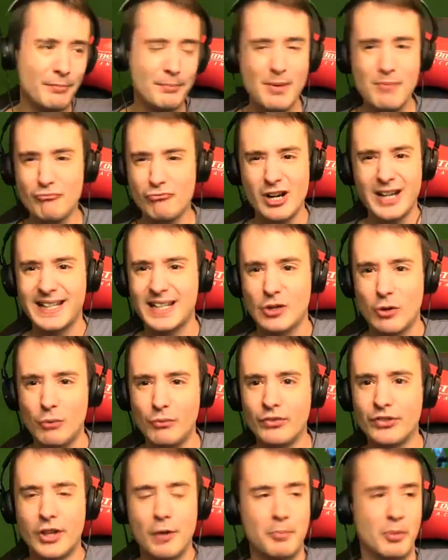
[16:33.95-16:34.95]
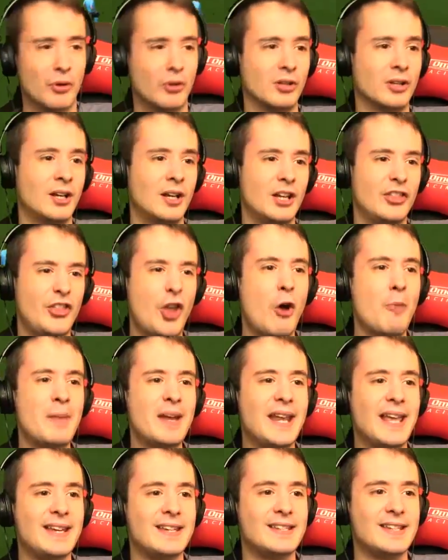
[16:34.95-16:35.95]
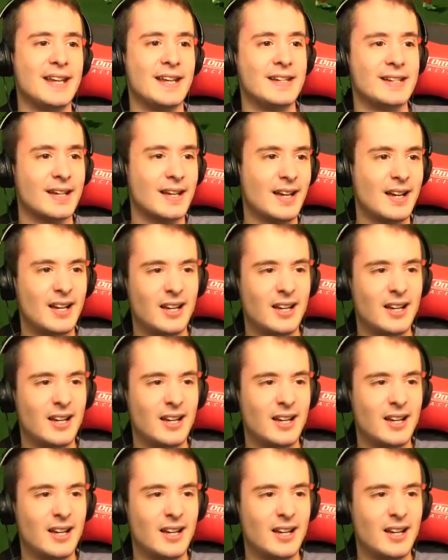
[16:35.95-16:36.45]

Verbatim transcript: I've been really comfortable. Dominated.